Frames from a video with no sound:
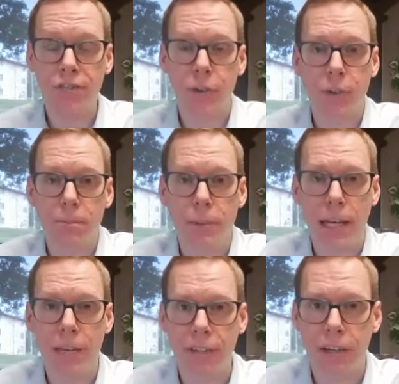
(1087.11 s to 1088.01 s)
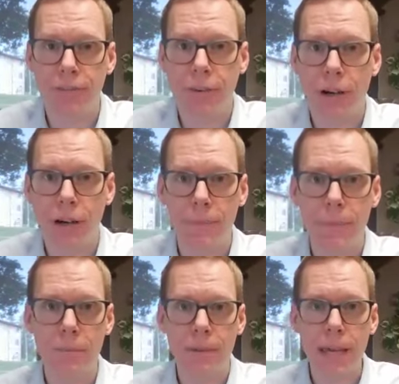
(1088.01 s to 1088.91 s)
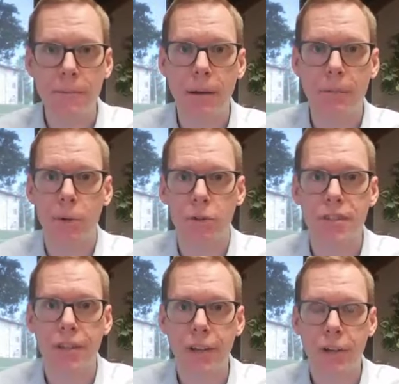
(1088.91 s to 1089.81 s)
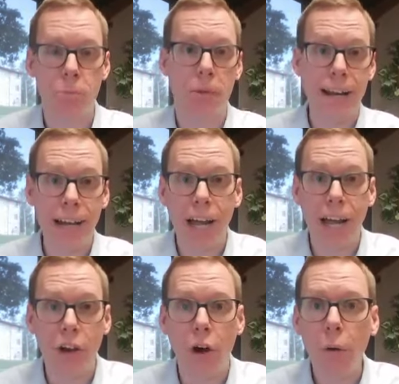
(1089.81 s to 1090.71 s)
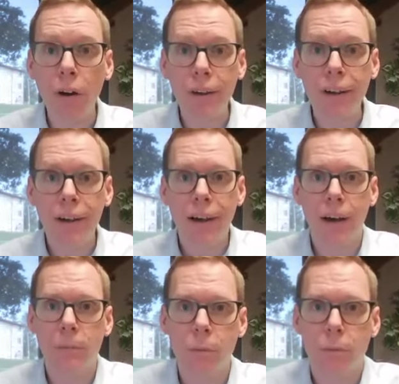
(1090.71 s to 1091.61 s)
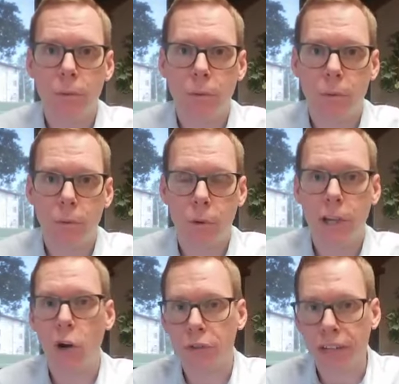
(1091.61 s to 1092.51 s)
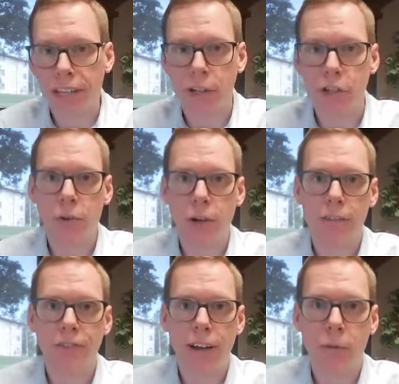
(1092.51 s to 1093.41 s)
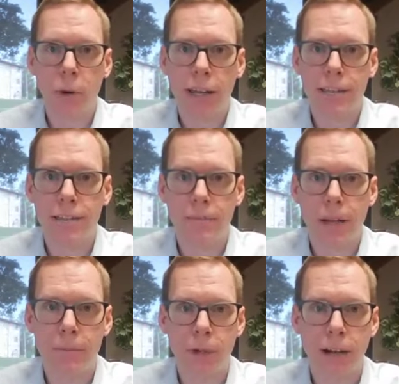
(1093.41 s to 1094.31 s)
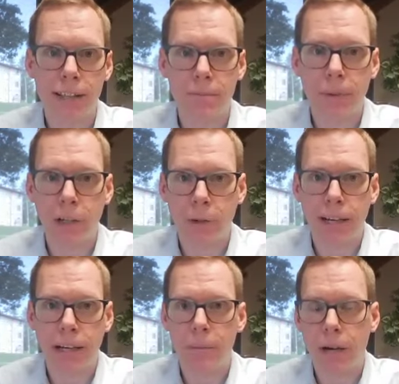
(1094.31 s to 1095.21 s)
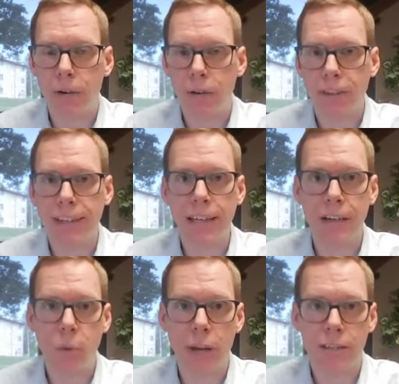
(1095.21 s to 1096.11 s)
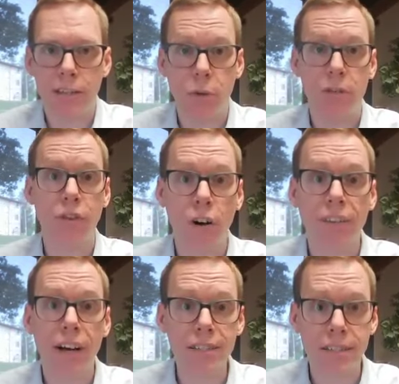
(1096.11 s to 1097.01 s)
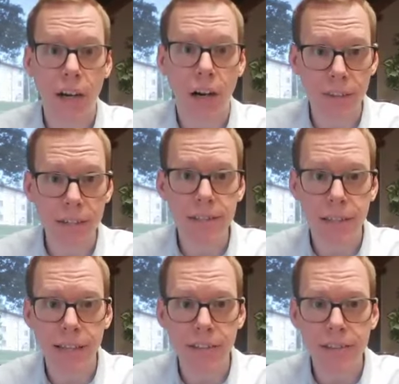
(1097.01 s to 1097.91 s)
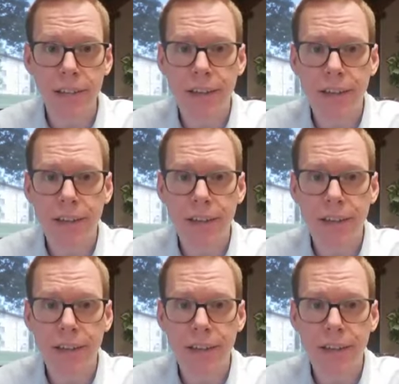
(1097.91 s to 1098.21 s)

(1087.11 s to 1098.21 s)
For the benefit of our MABA members who might not know, we over here try to find ways, and Brian's been great about thinking of ways to involve us on these things.